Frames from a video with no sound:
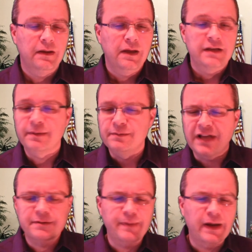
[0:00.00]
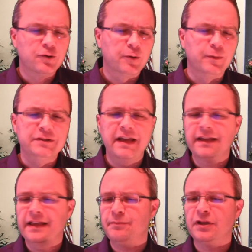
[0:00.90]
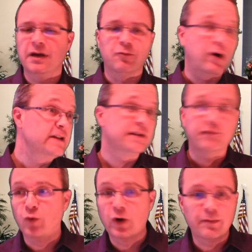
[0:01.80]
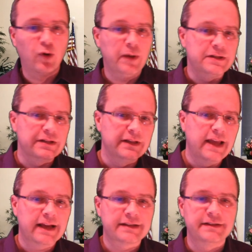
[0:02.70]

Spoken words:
Sometimes my normal day can become racing from one appointment to the next,